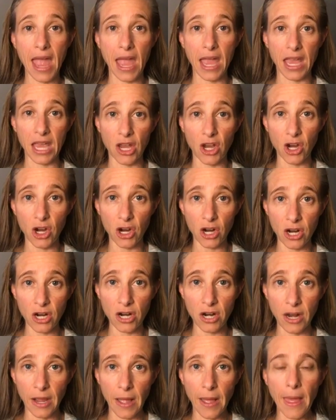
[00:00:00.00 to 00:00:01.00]

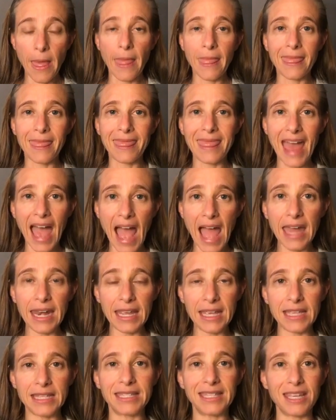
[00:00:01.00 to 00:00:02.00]
anger, that
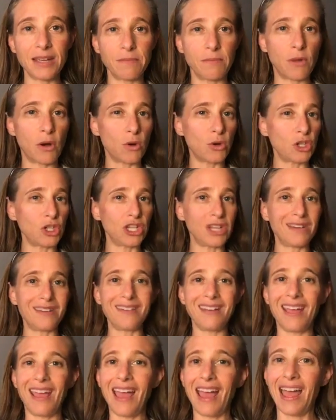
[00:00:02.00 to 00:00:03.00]
is the
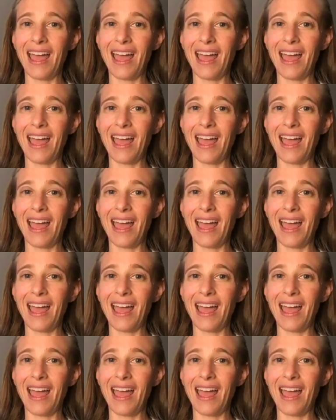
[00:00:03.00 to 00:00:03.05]
emotion